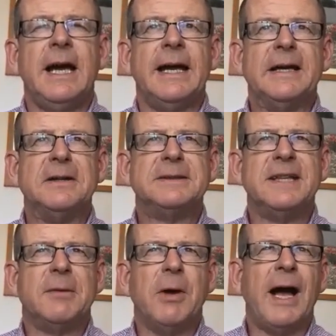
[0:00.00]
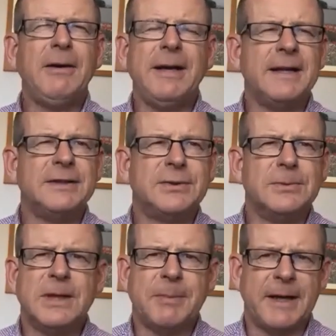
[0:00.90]
I was thinking, well, how can I
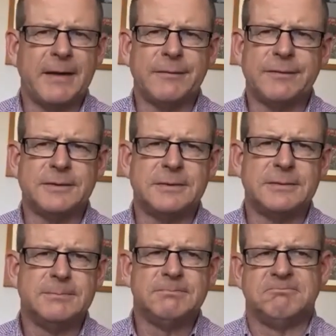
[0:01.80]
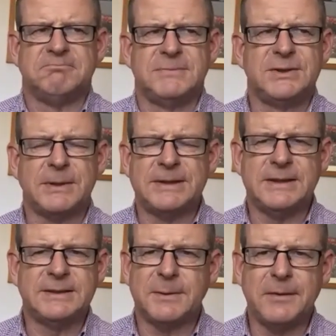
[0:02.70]
talk about it for
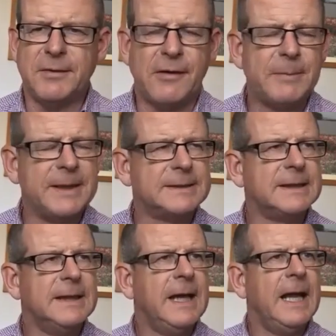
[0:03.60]
20, 25 minutes?